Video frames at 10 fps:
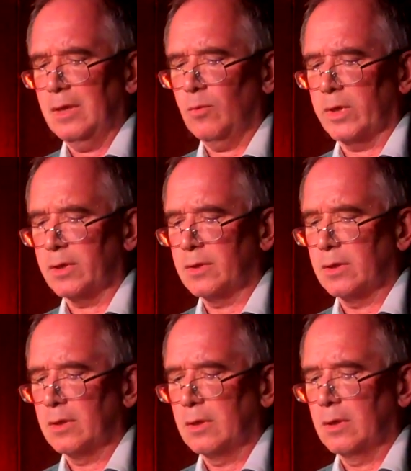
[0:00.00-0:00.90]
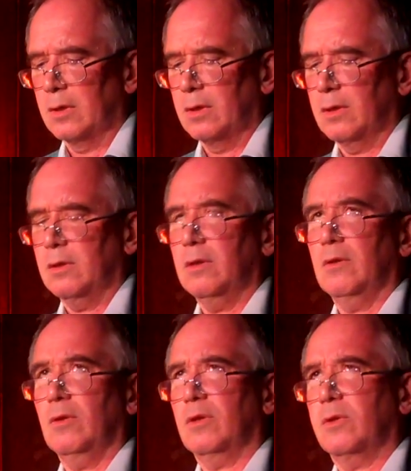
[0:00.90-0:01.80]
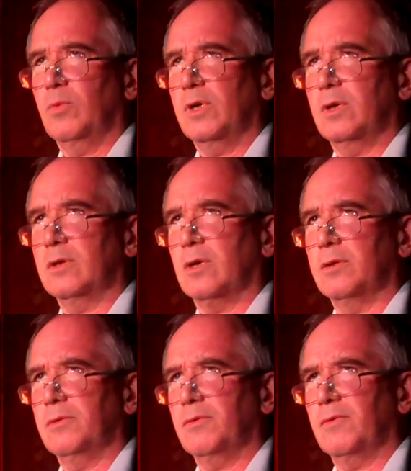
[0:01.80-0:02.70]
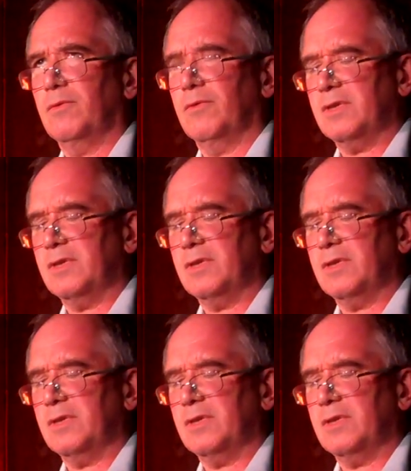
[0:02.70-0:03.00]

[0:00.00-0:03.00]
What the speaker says: He wondered. The world on